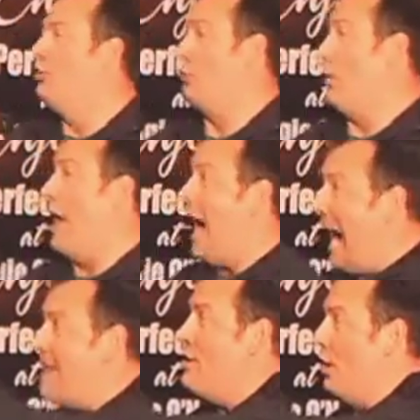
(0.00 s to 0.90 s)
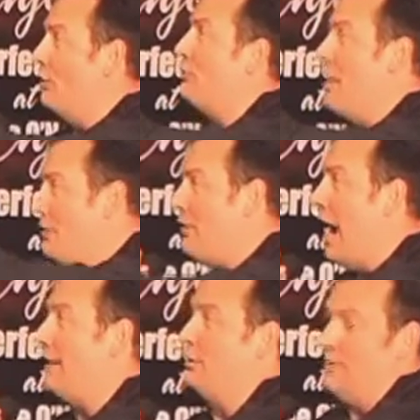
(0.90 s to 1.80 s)
So the hot nurse and the
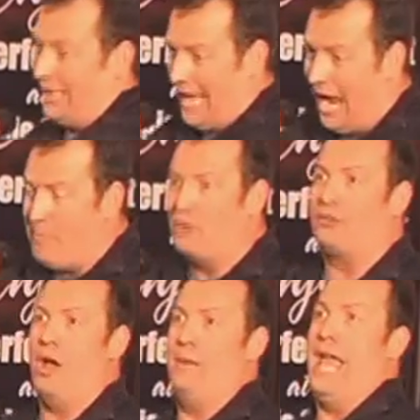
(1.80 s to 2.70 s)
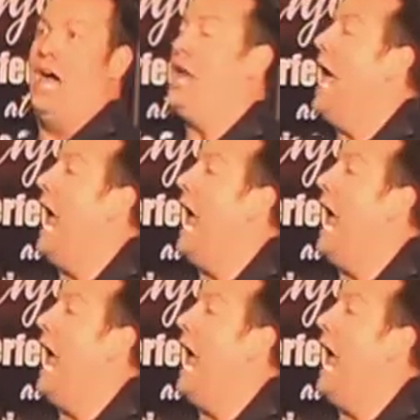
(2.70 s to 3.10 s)
doctor, and the camera's coming out,